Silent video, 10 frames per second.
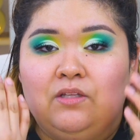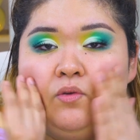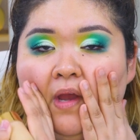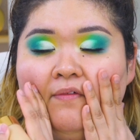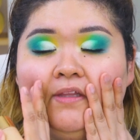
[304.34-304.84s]
I do
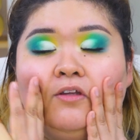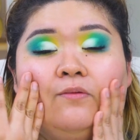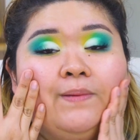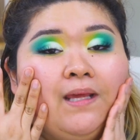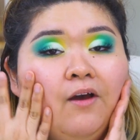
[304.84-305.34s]
have a little
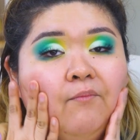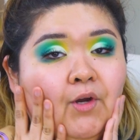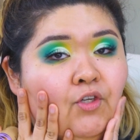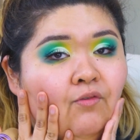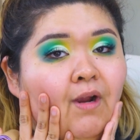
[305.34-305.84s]
bit of
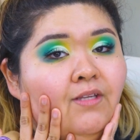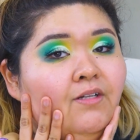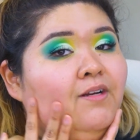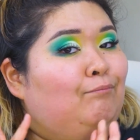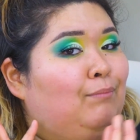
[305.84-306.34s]

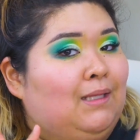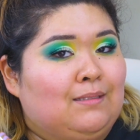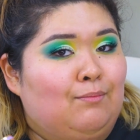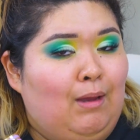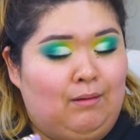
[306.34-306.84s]
moisturizer, but
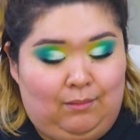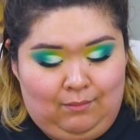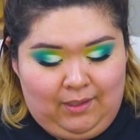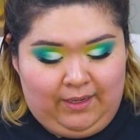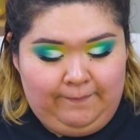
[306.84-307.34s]
that's about it,
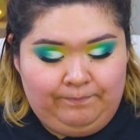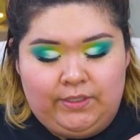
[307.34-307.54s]
okay?